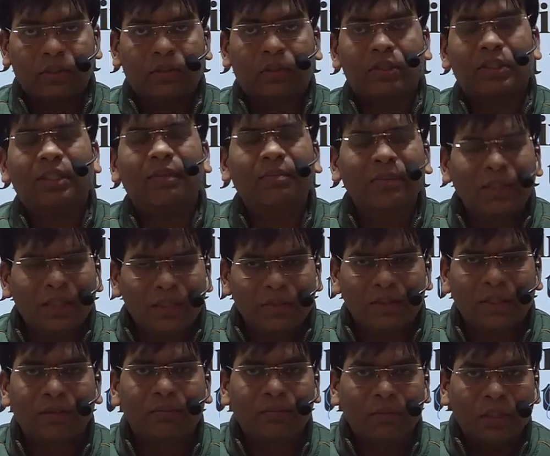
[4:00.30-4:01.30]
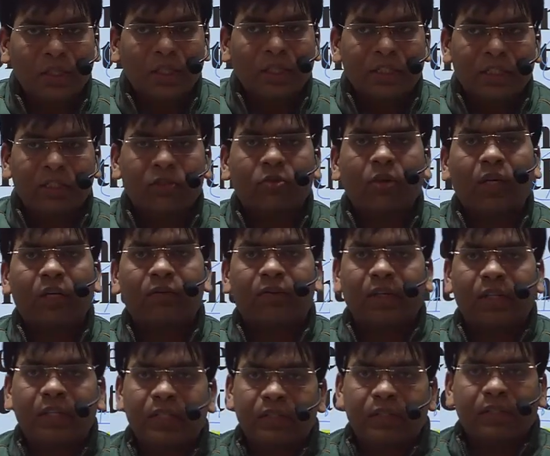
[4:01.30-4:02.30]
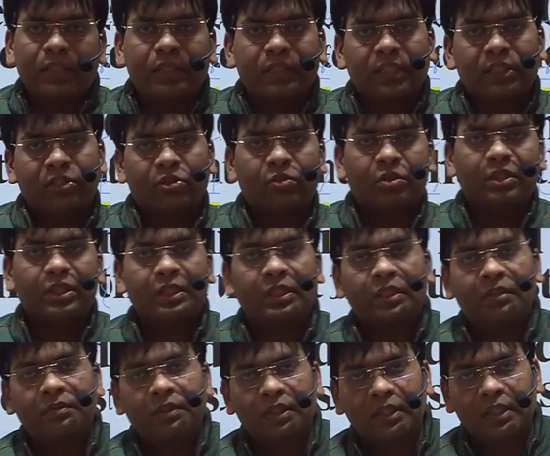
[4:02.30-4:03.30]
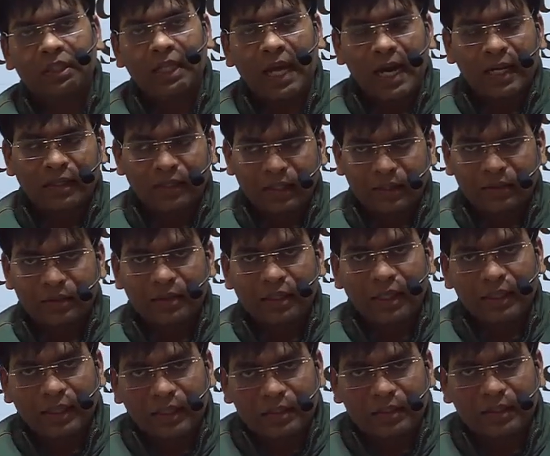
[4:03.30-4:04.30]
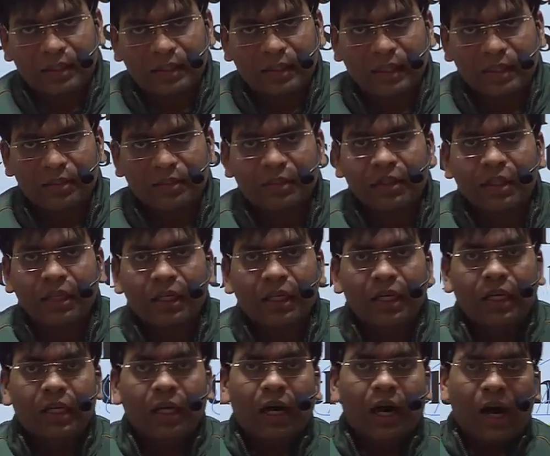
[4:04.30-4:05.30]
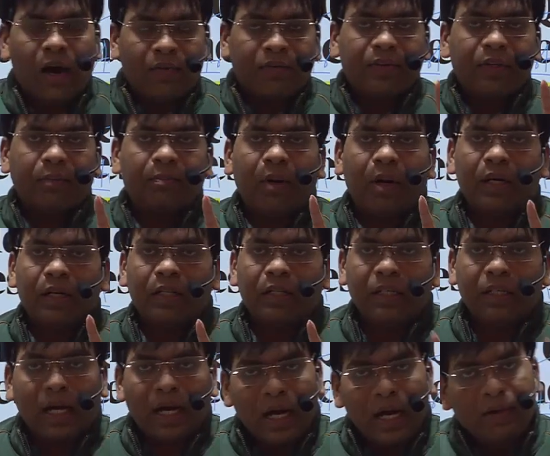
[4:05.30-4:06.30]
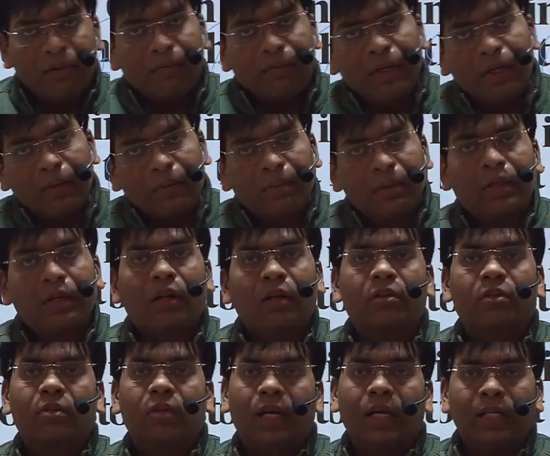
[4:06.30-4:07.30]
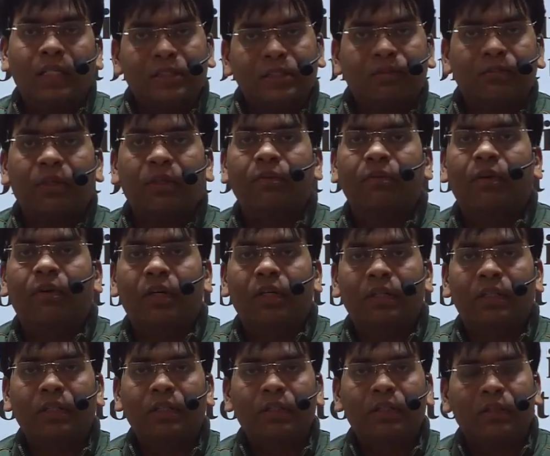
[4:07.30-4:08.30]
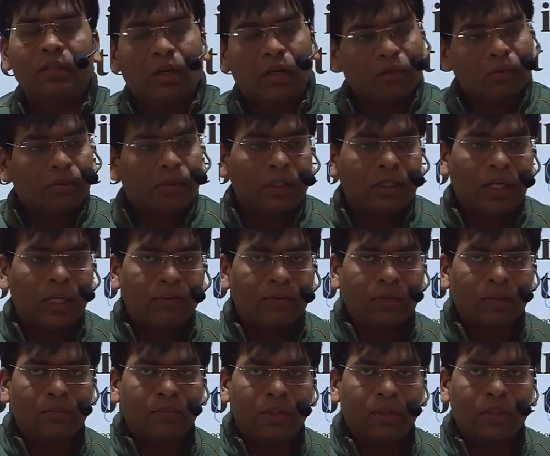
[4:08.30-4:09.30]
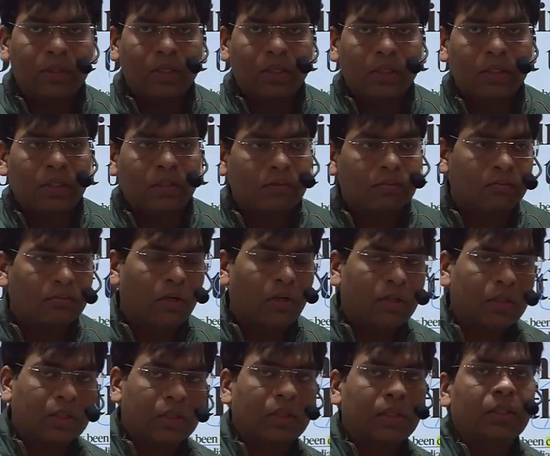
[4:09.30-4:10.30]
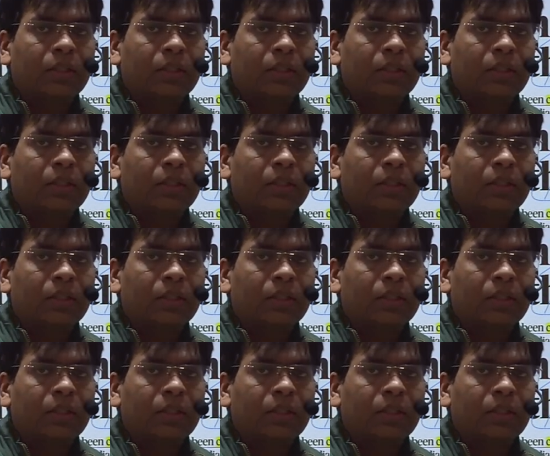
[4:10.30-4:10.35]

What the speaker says: or something, some disqualification is associated with the death sentence. After pardoning, I will be also eligible for the, not only I will be not